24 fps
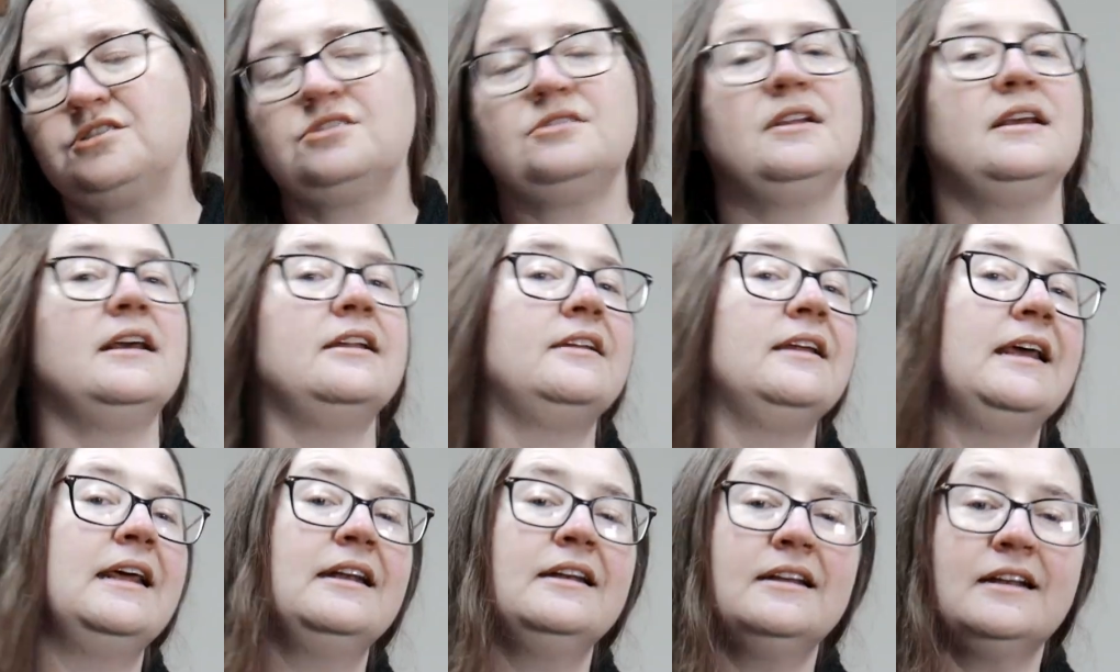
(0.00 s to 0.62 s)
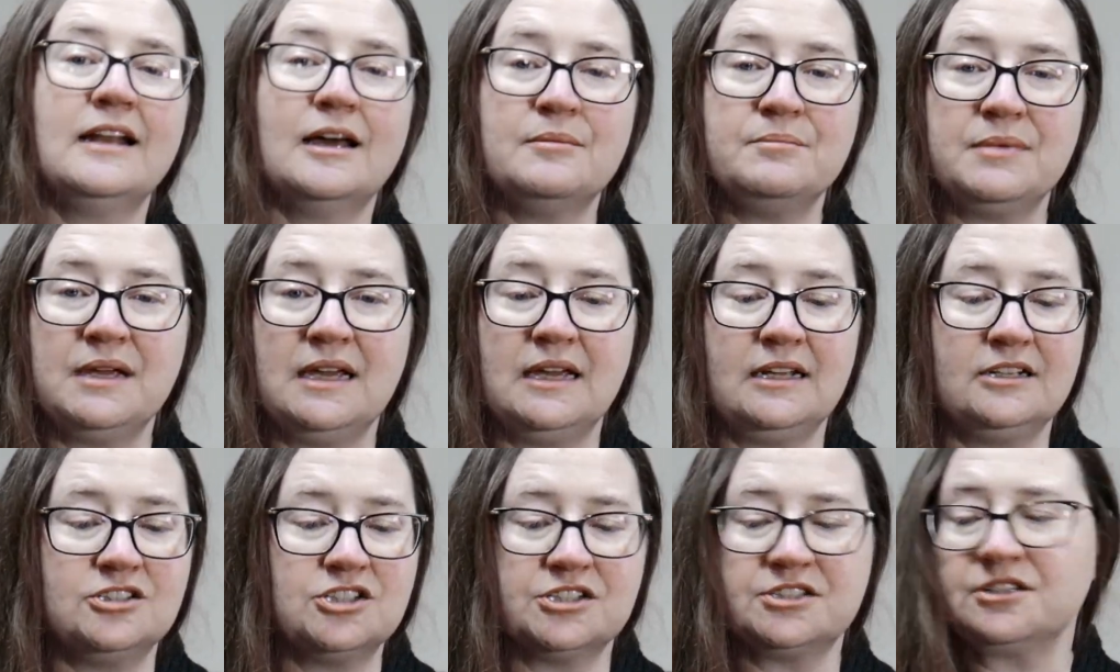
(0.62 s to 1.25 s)
ended up
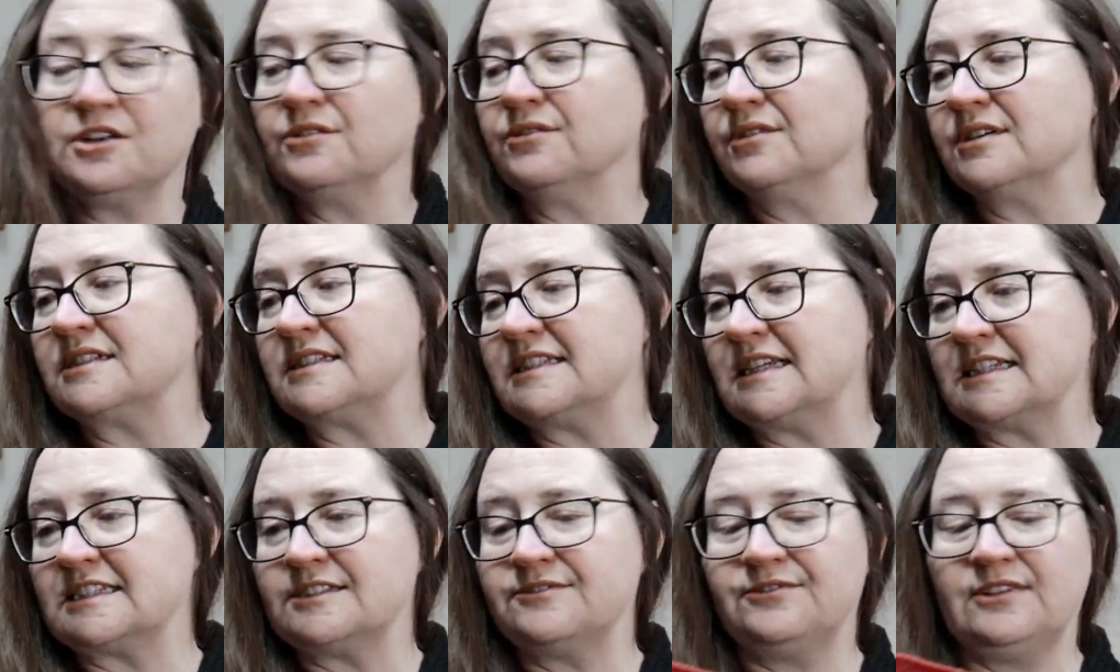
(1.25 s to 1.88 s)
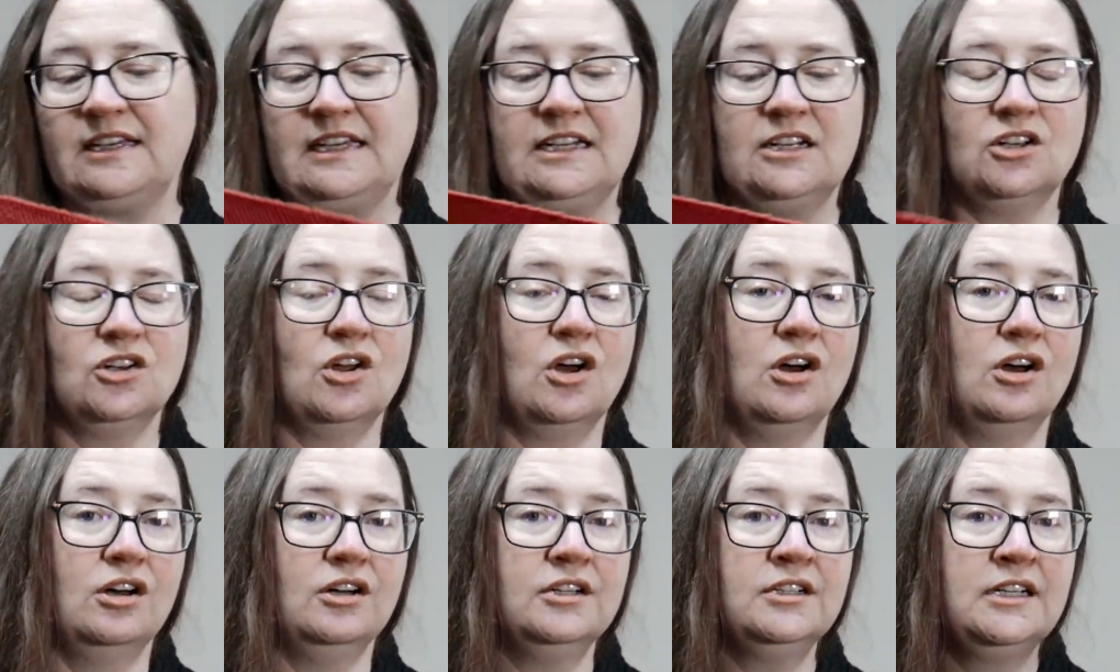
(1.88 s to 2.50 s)
being just over 6 feet
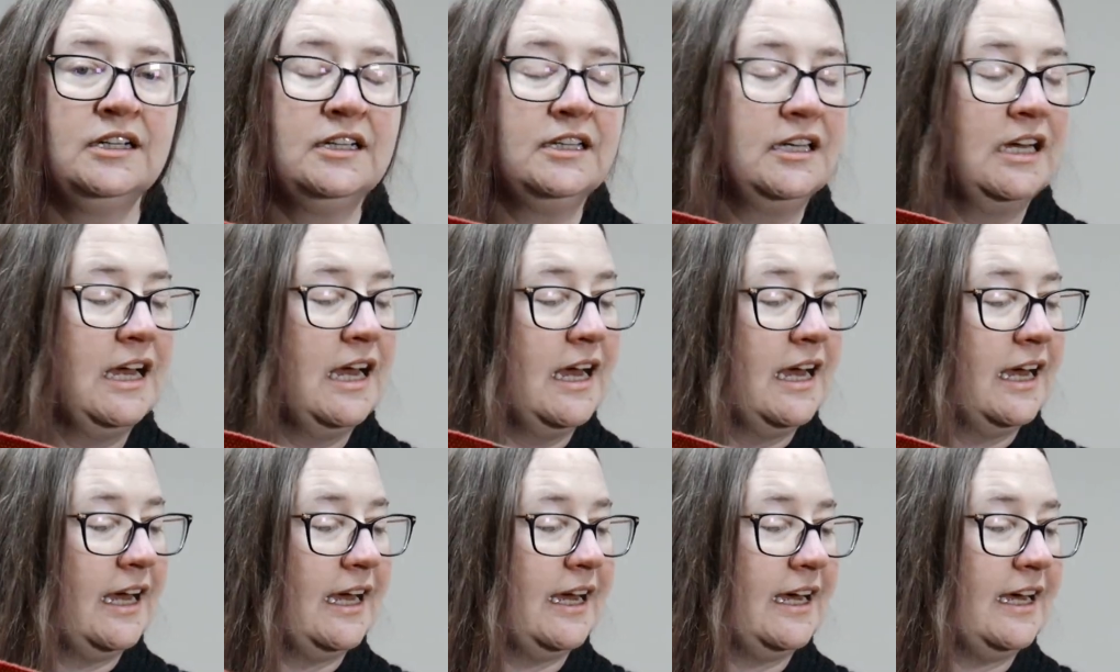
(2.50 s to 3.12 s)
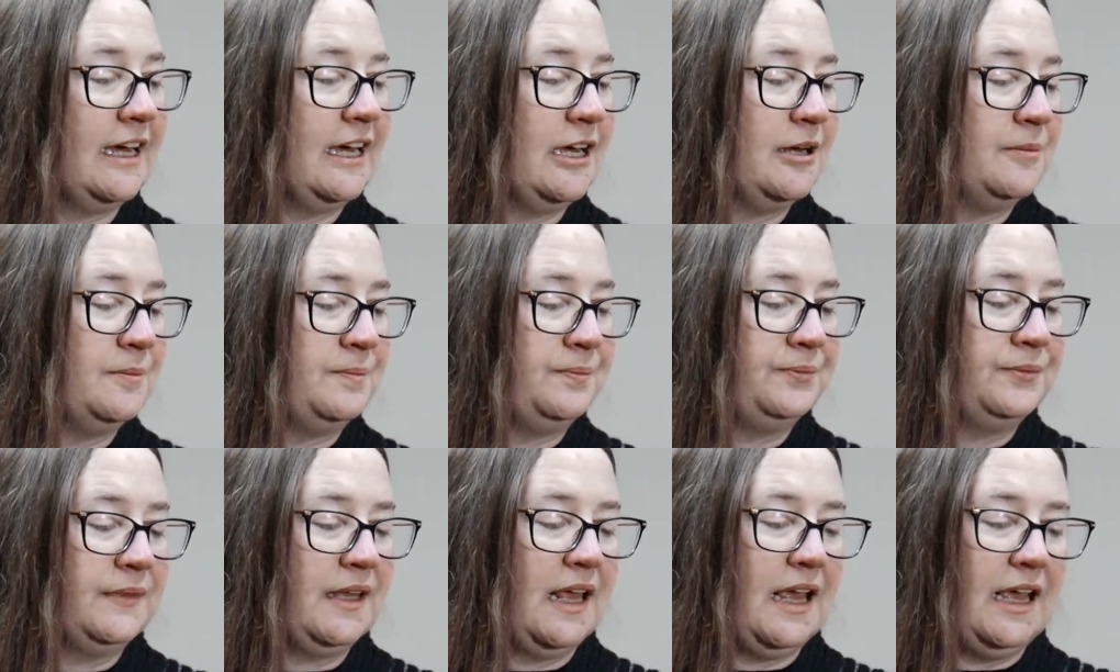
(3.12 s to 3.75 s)
long,
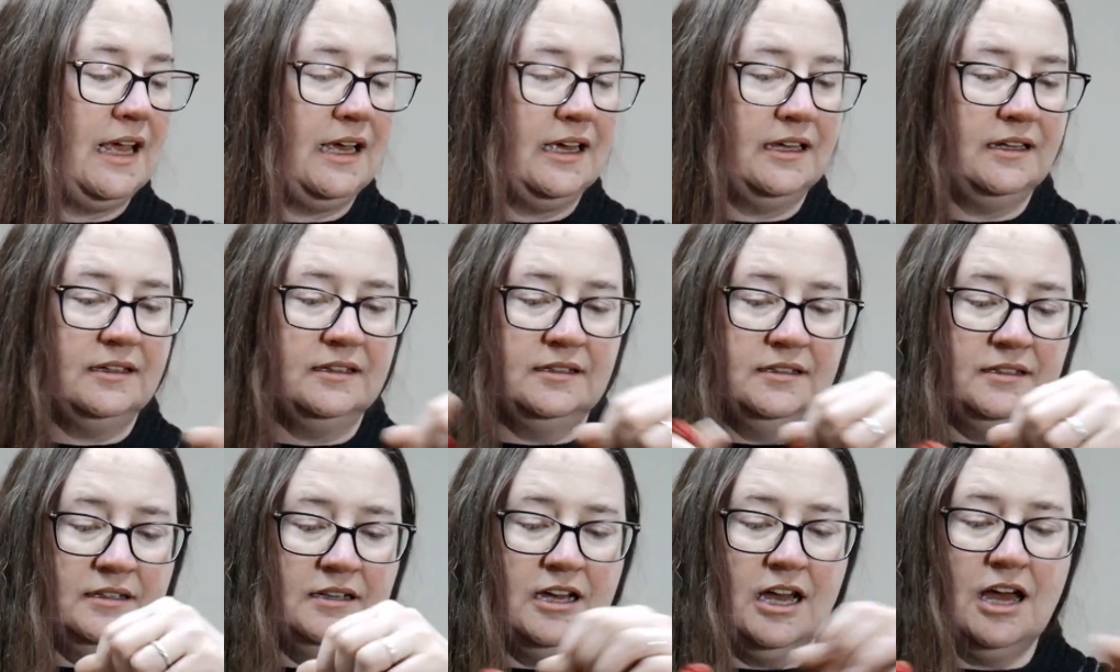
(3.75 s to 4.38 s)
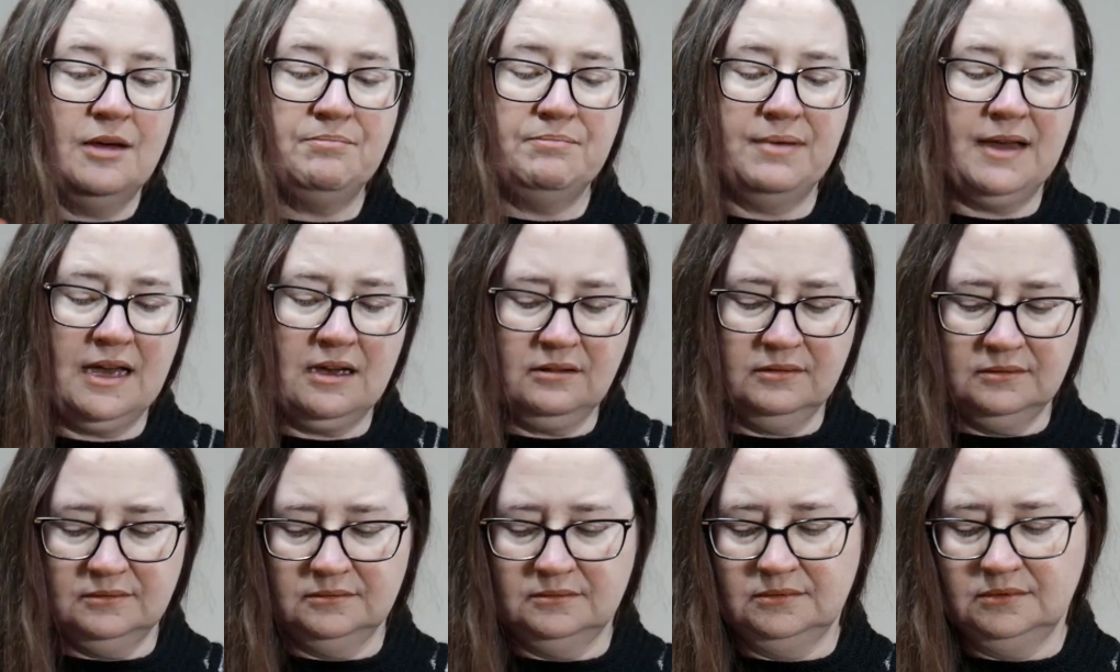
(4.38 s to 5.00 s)
and
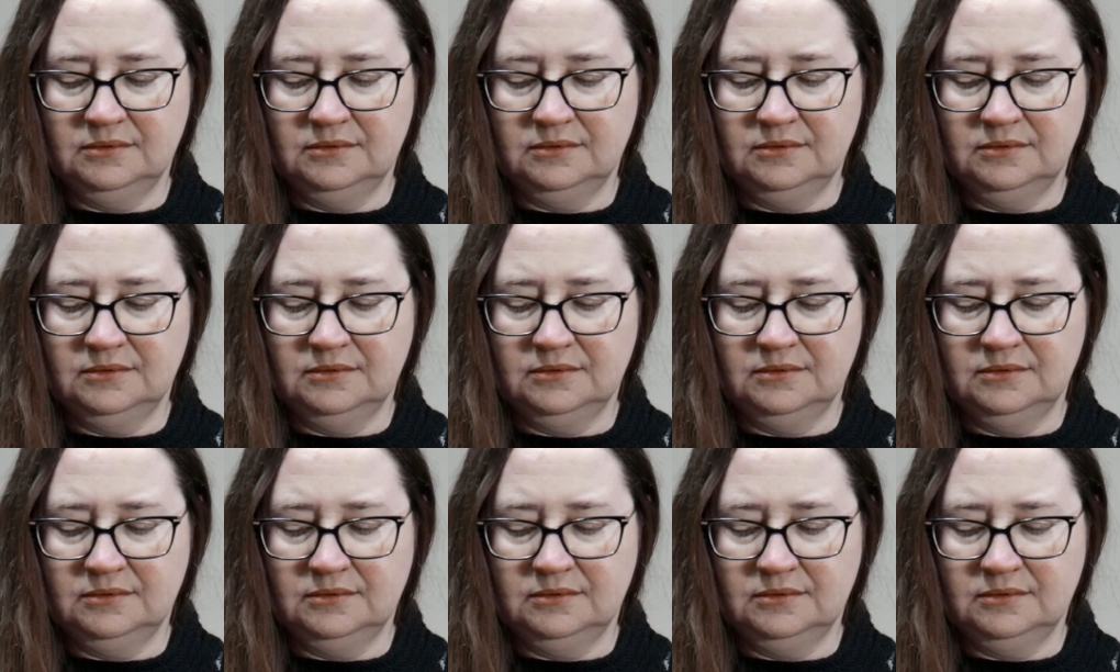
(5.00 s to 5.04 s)
about